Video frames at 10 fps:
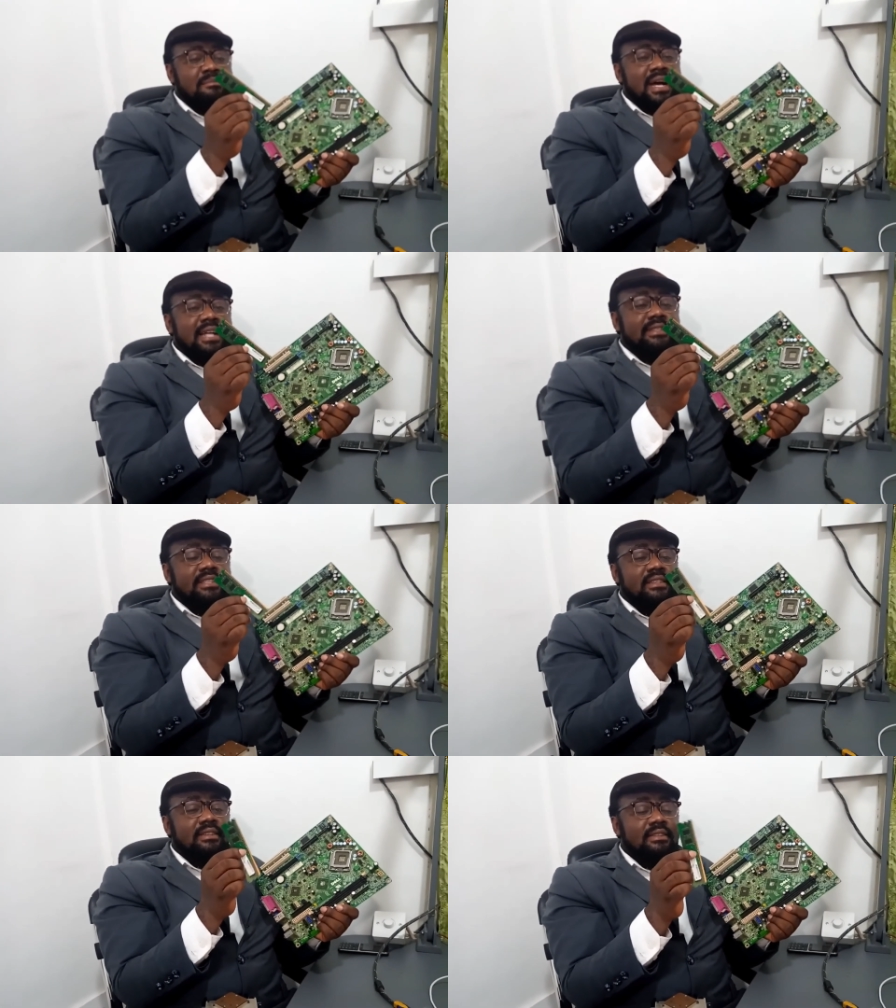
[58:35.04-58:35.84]

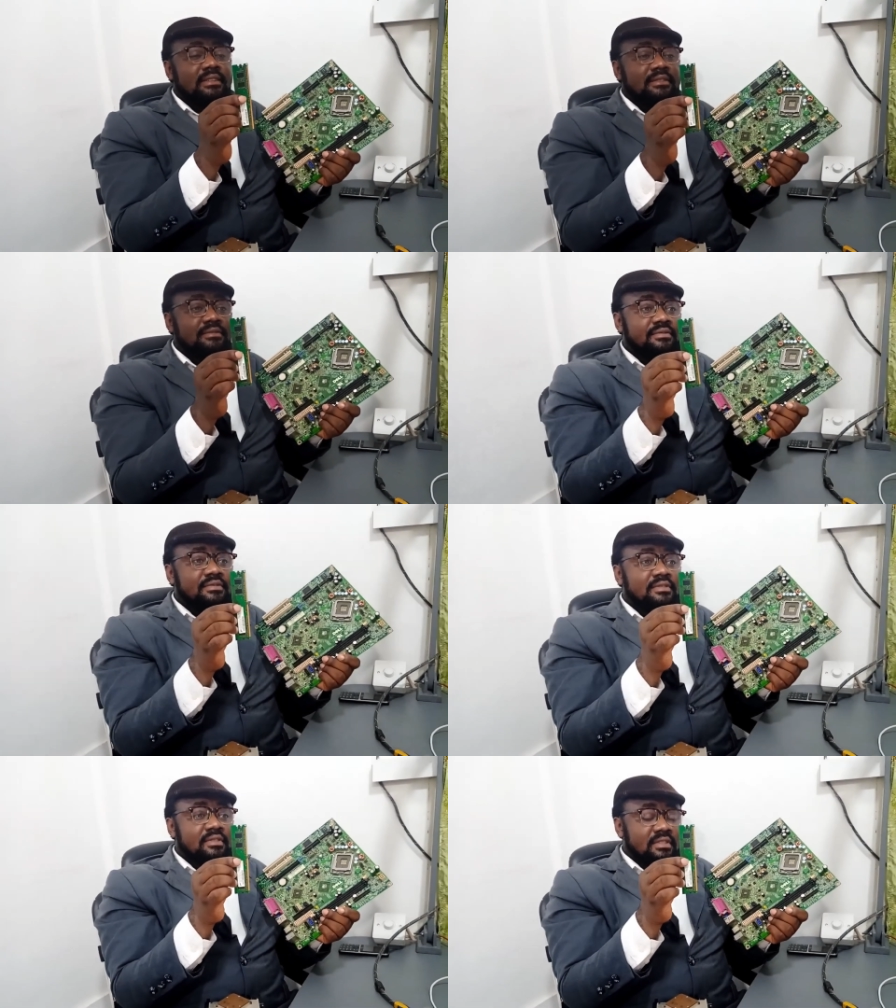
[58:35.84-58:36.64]
But
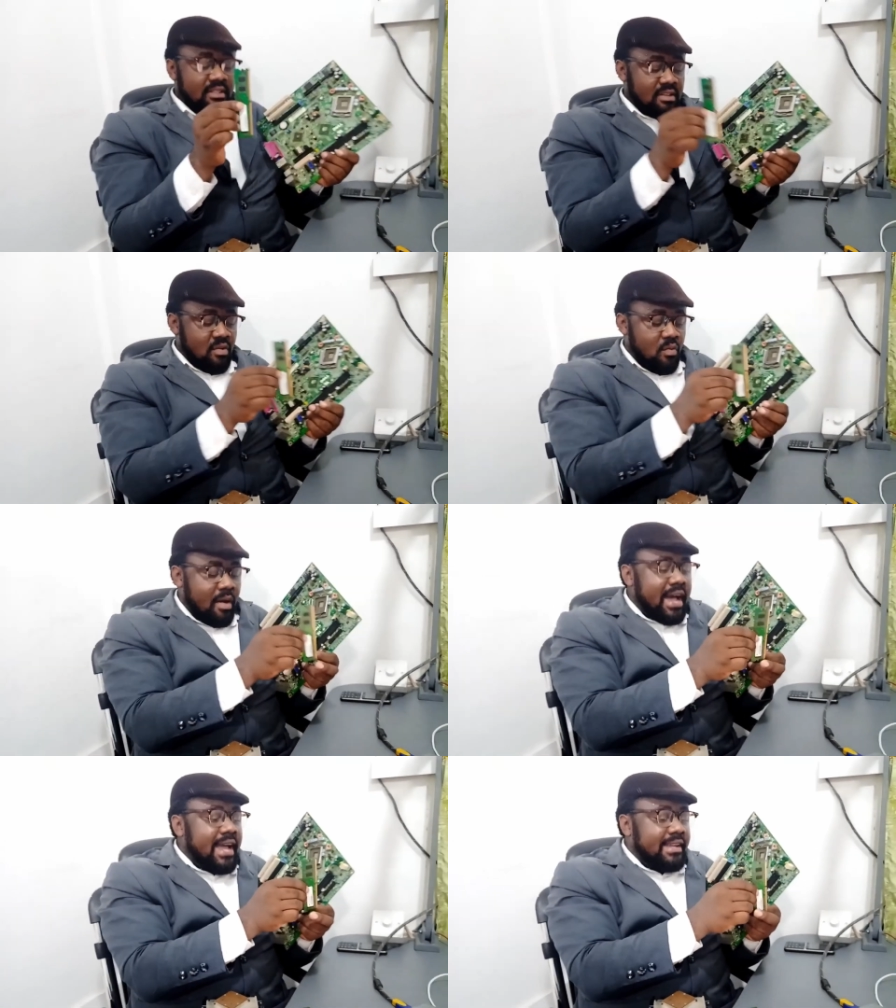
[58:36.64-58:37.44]

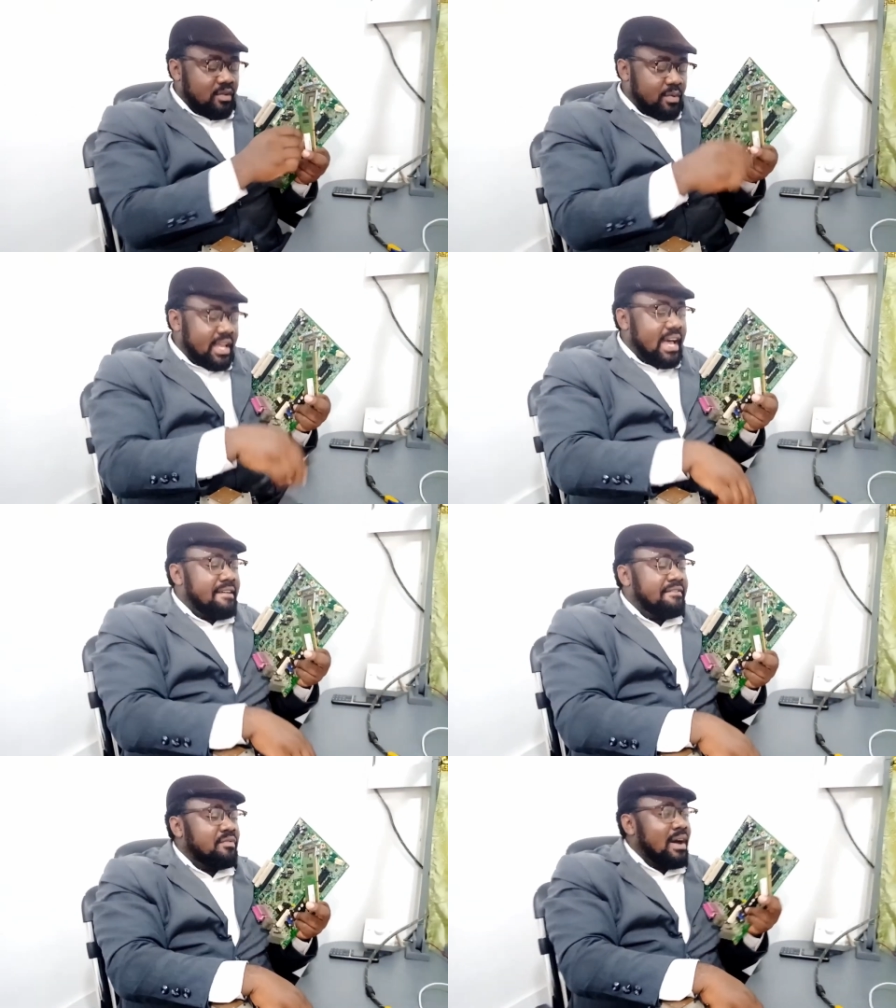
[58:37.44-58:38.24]
why do we
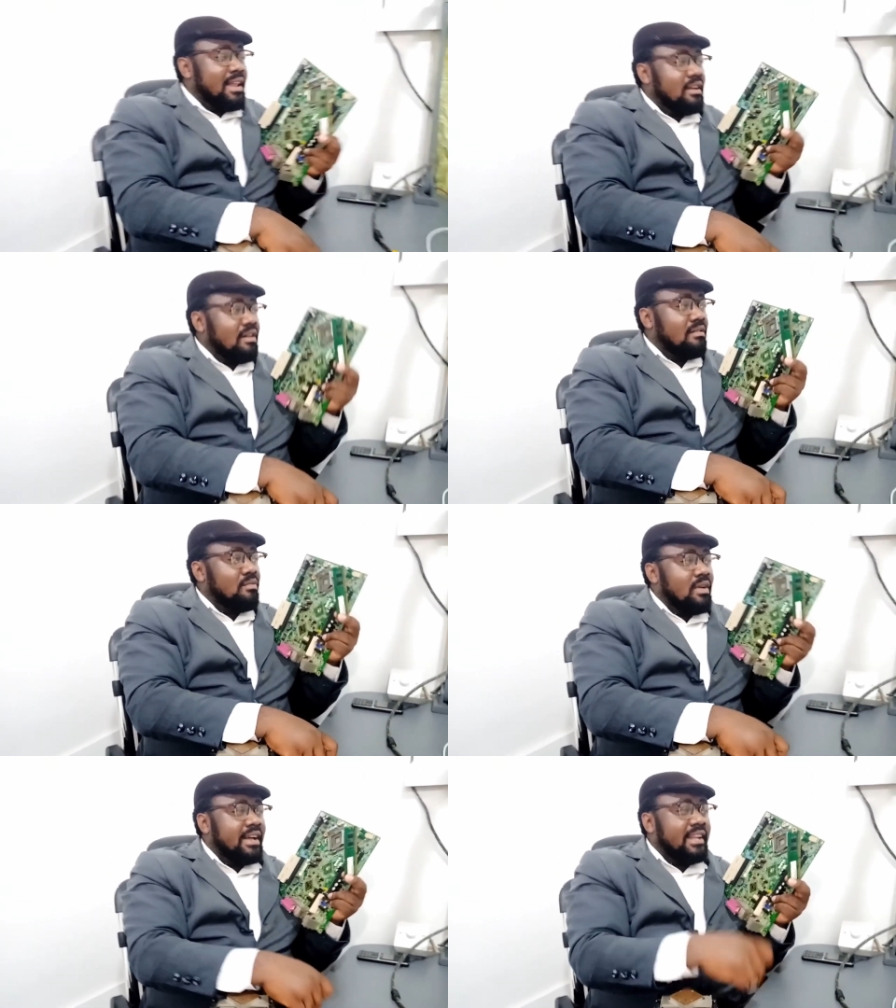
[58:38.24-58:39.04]
have one long
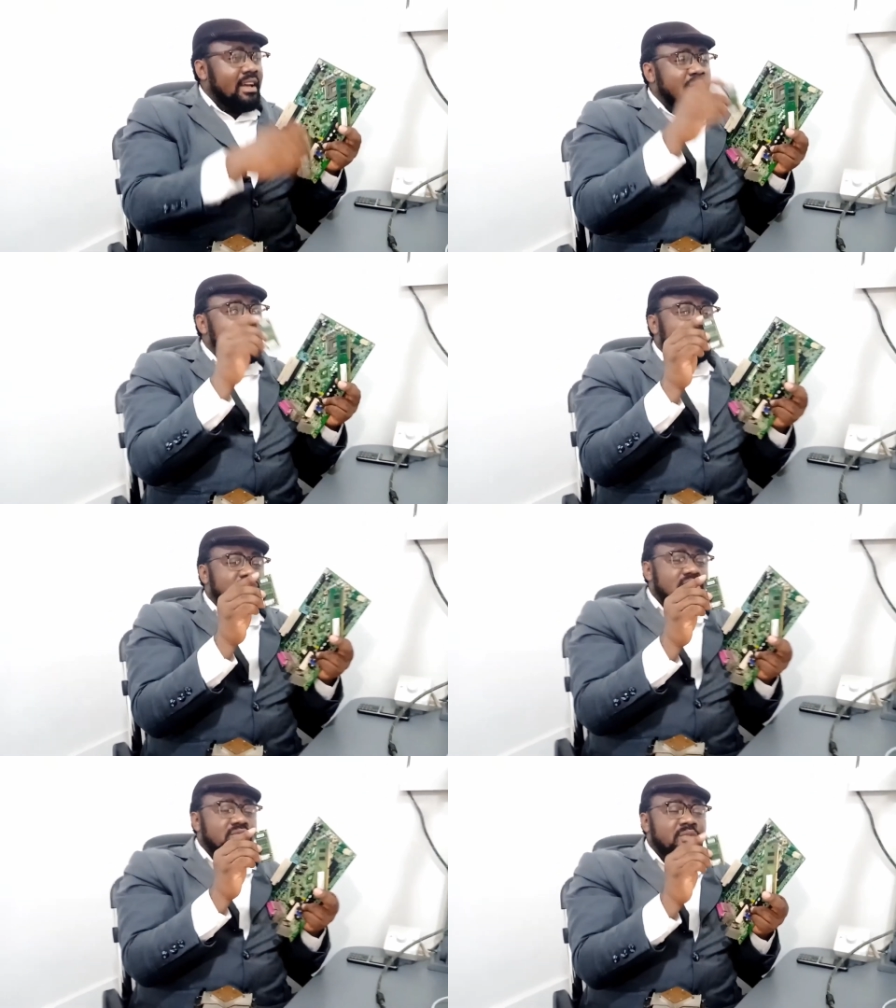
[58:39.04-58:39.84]
one and one
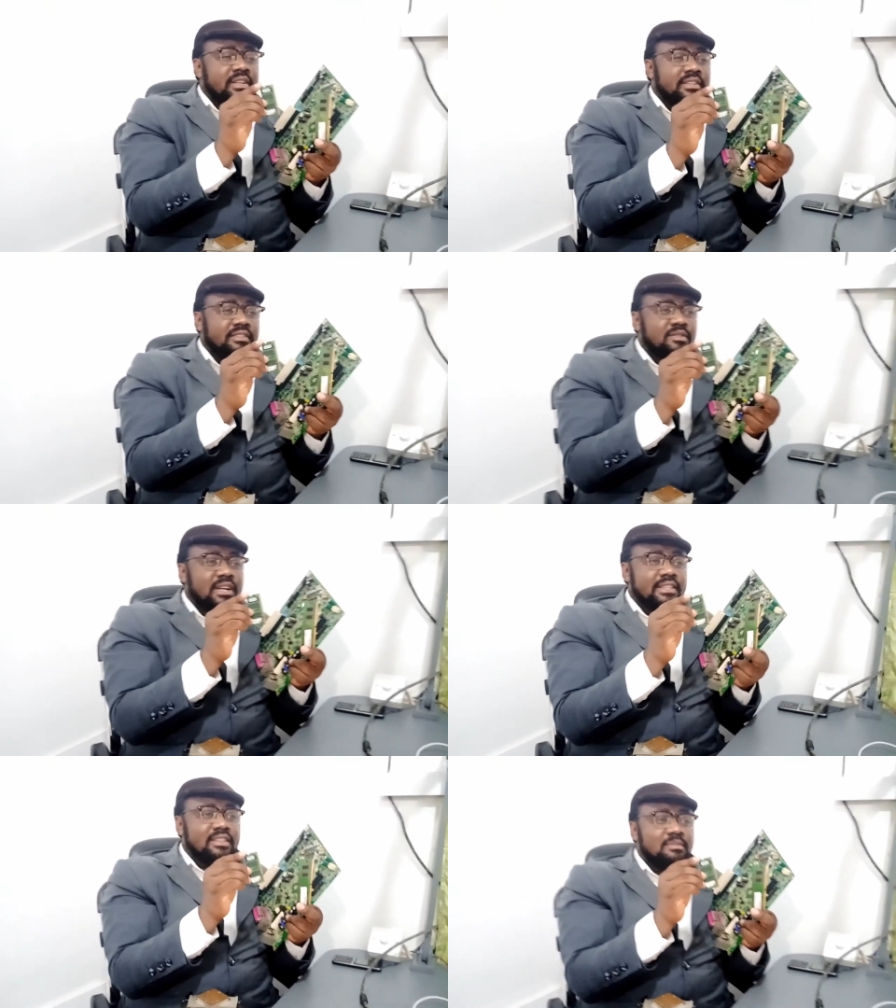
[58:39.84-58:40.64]
short one? Who
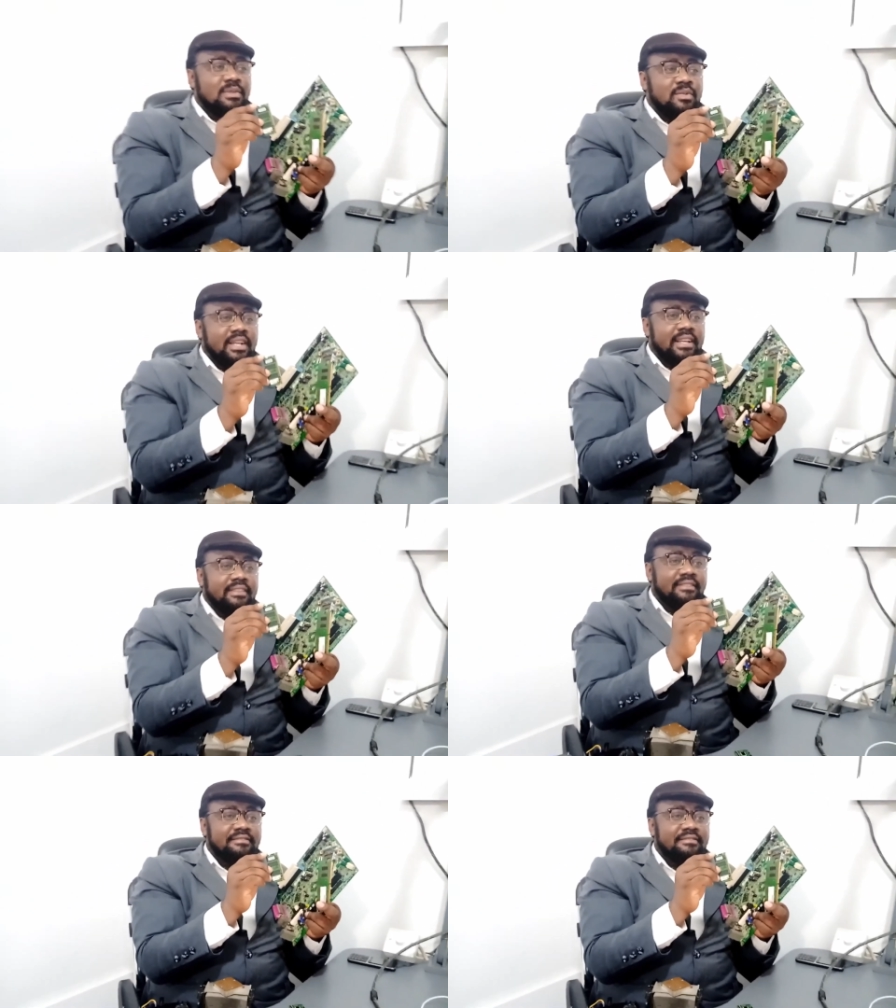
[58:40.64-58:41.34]
can tell me why?